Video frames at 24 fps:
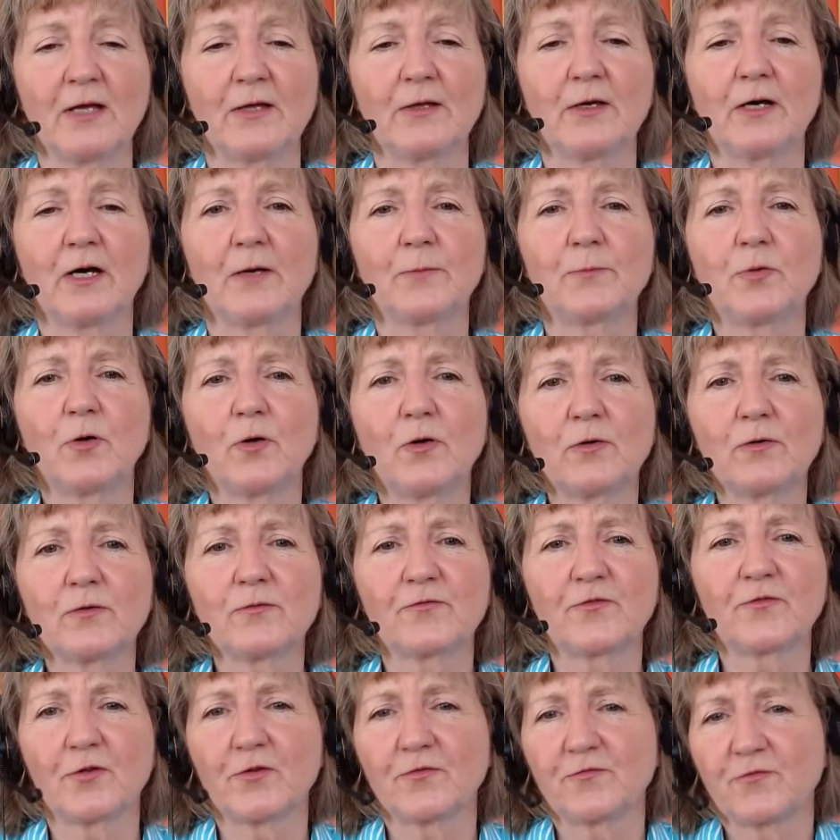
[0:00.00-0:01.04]
Uh, Paul,
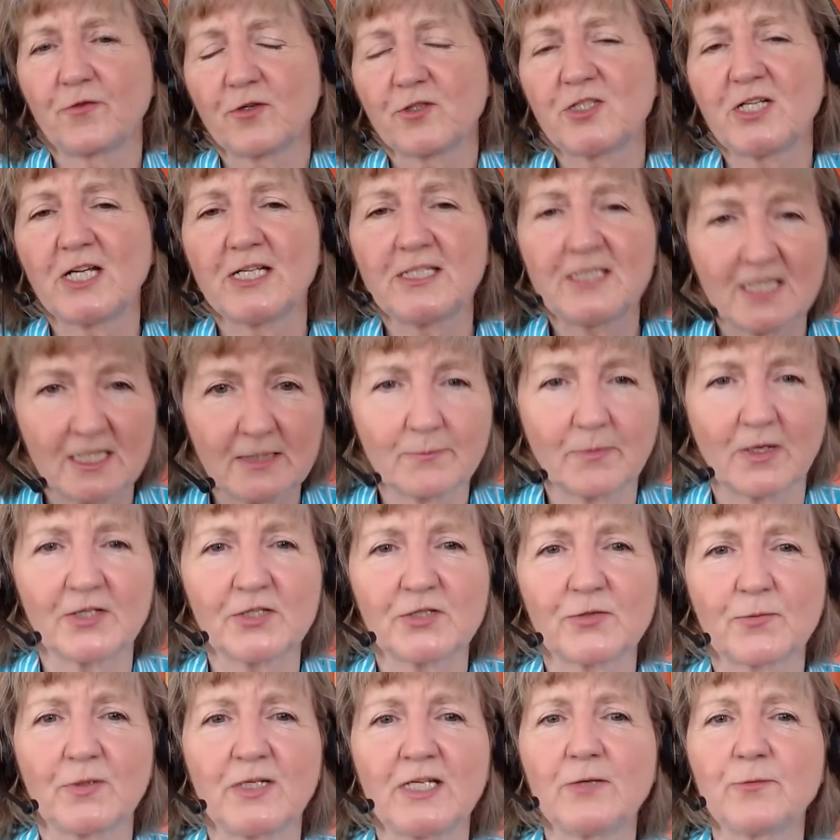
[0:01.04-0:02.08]
for the first 18
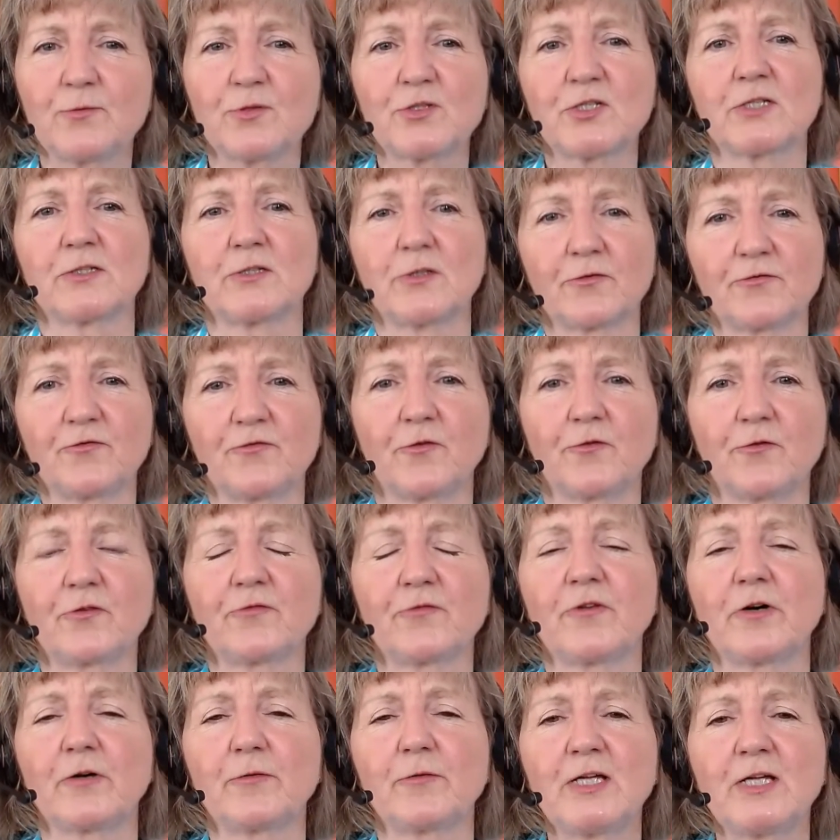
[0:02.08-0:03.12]
months when he was in
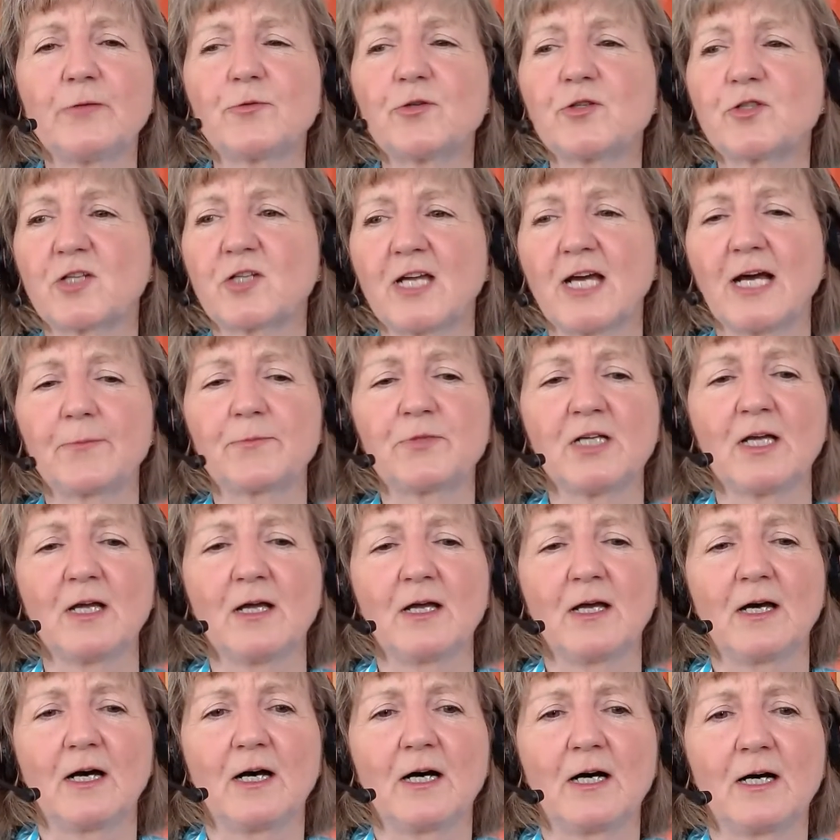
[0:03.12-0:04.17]
Lefortovo, he was kept
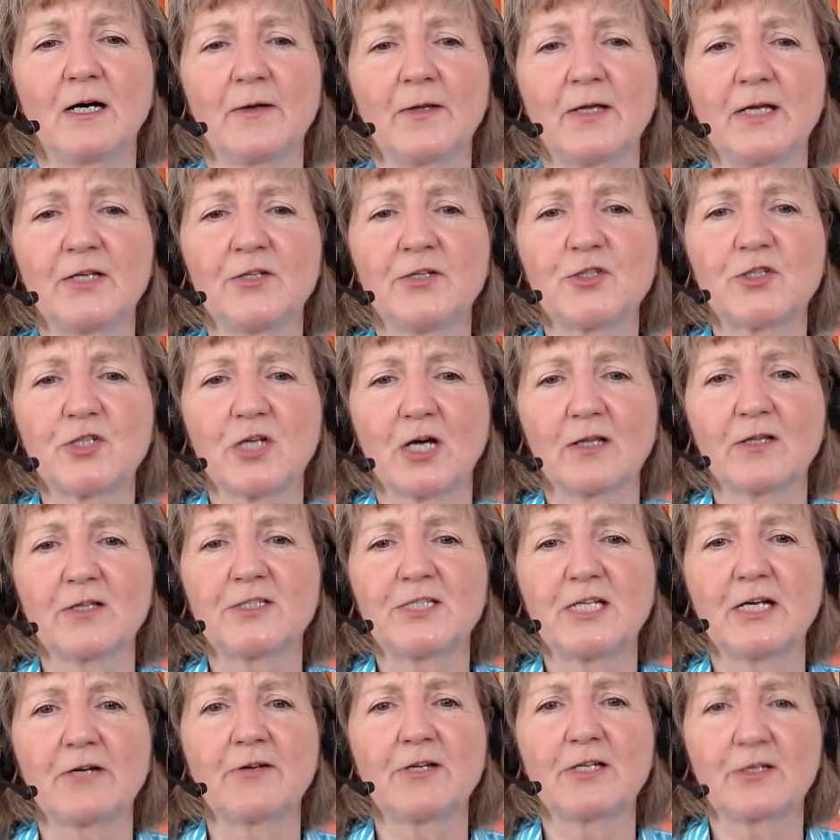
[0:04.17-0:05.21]
uh, in
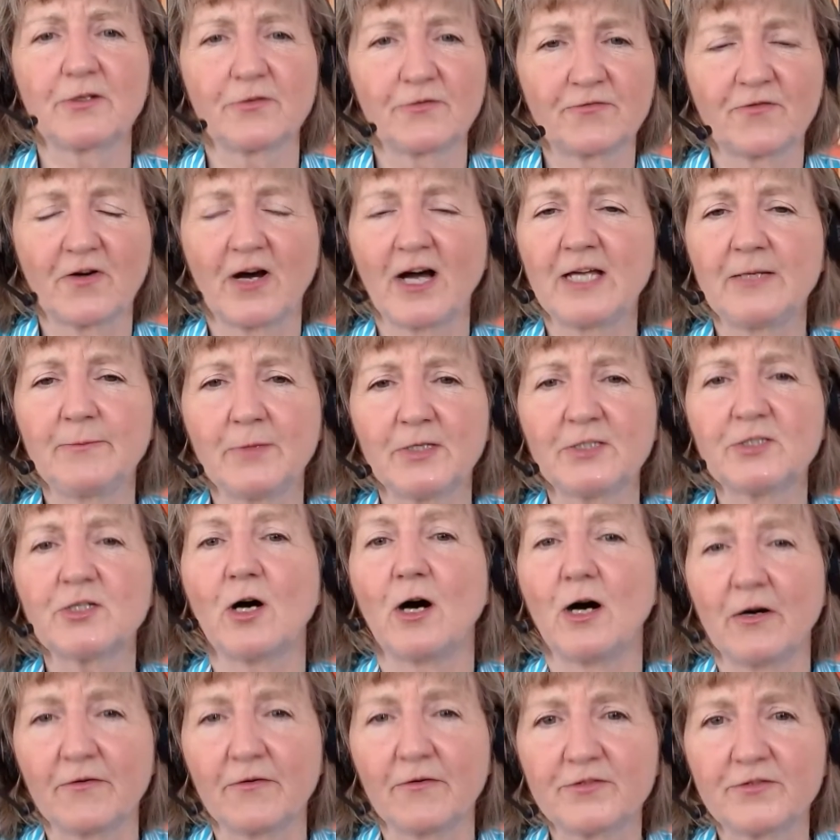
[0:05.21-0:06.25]
solitary confinement
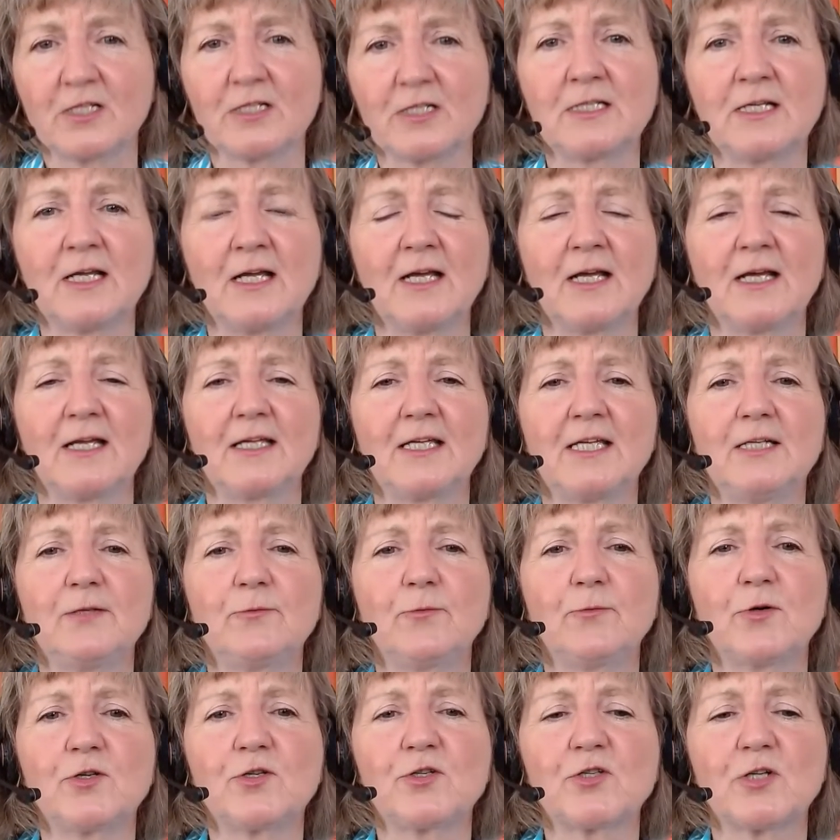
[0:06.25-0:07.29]
often. He
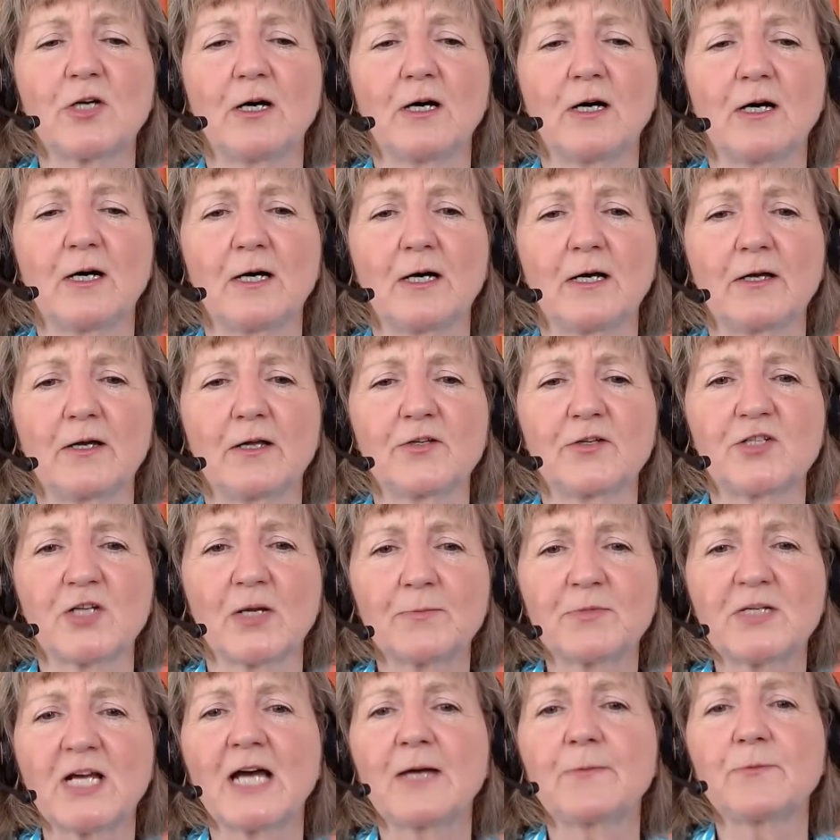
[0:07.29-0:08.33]
was uh,
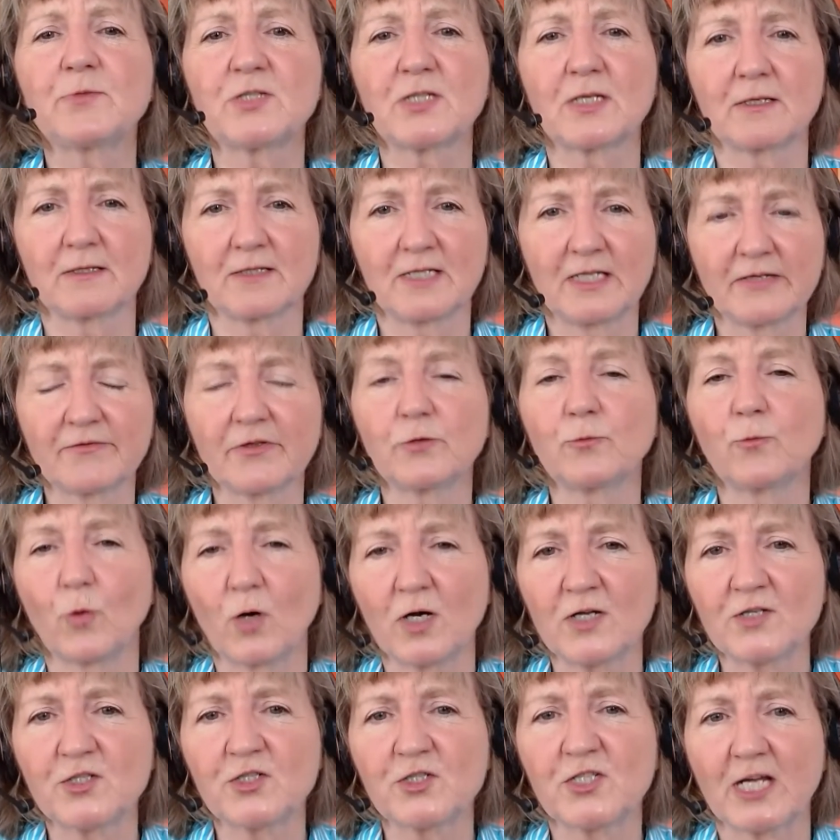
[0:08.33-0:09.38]
sometimes given
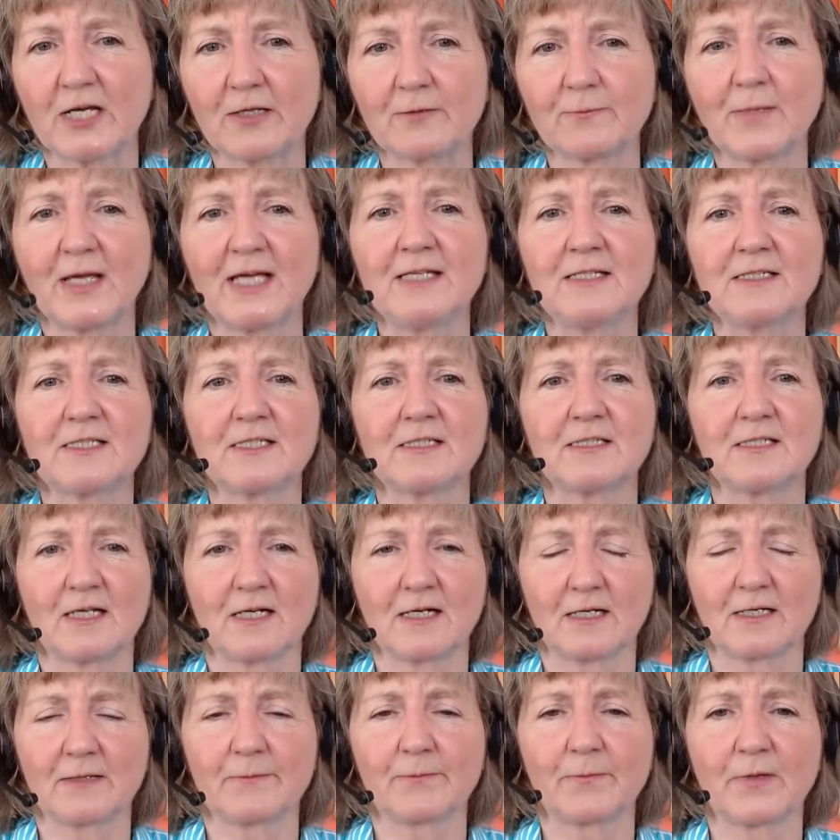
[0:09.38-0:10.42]
one cellmate.
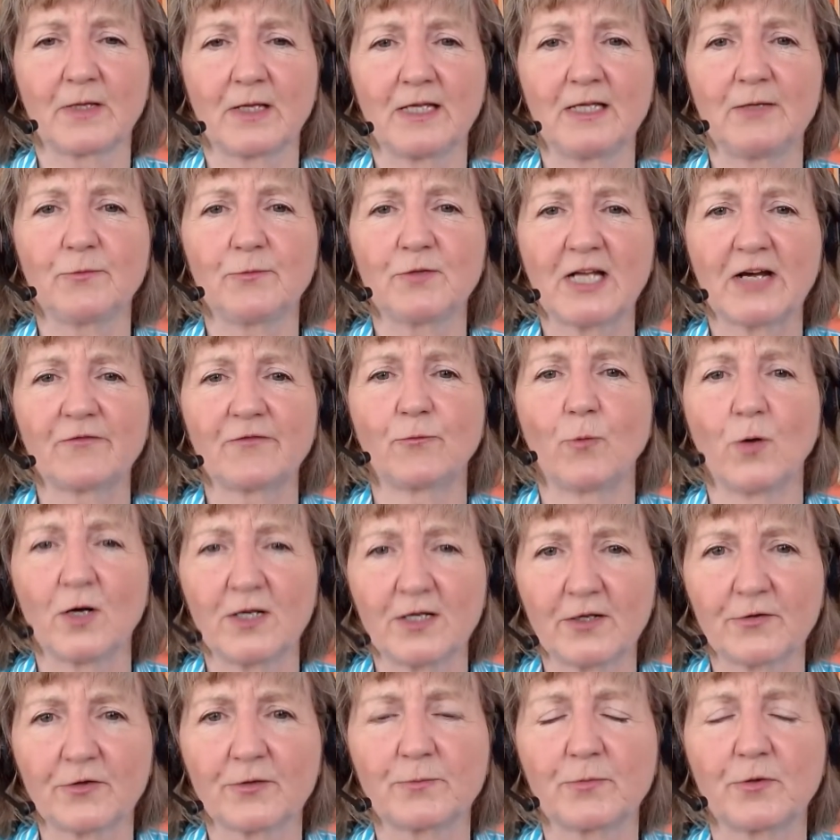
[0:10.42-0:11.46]
Um, he would have one
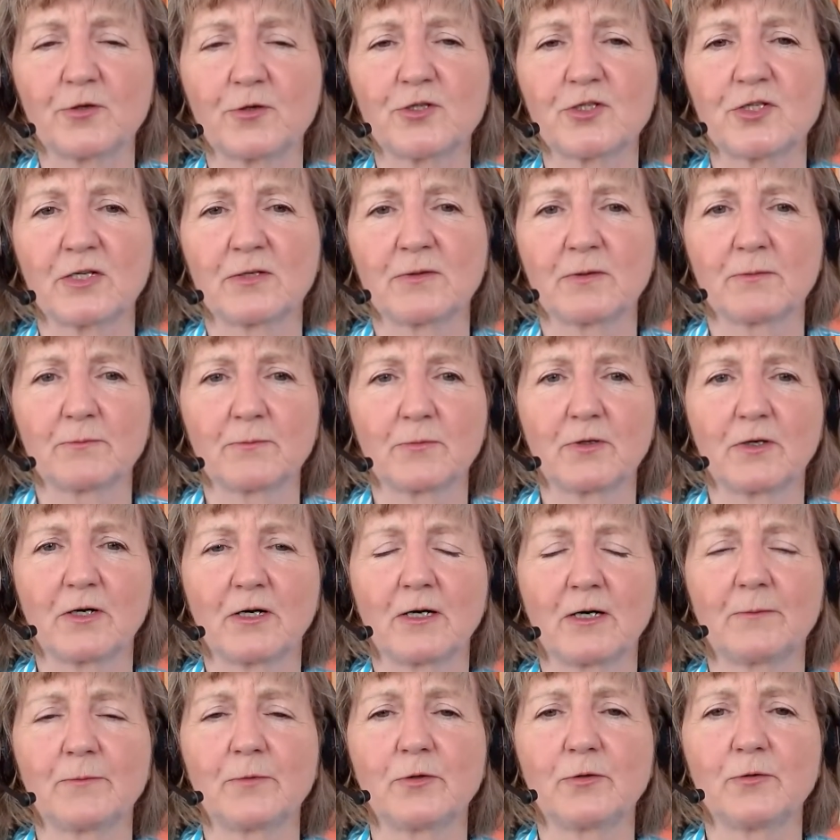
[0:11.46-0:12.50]
other person
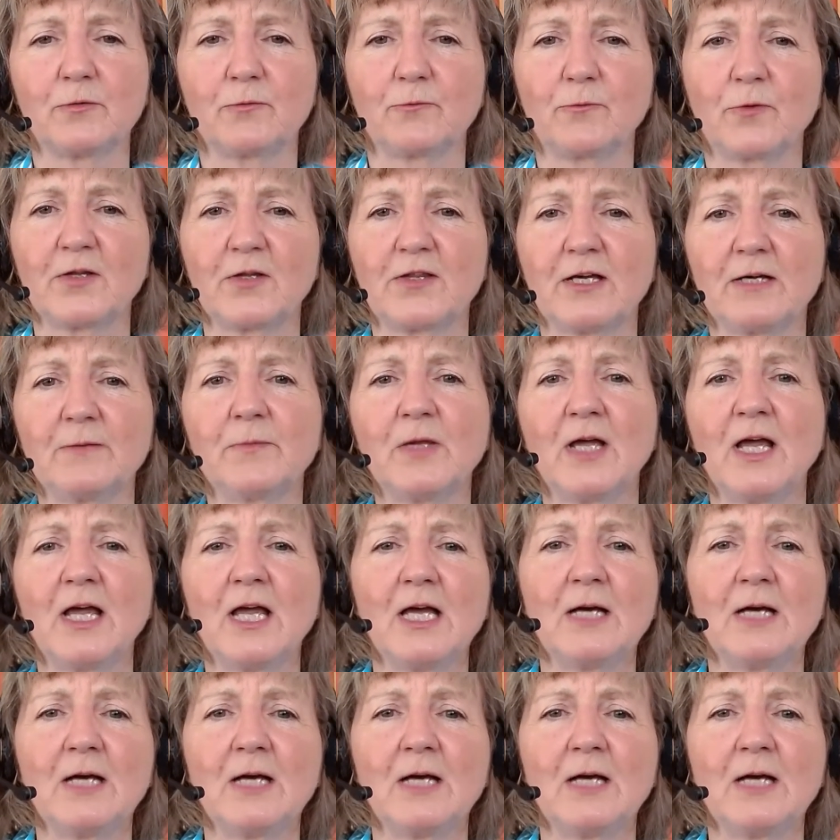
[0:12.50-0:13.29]
um, with him.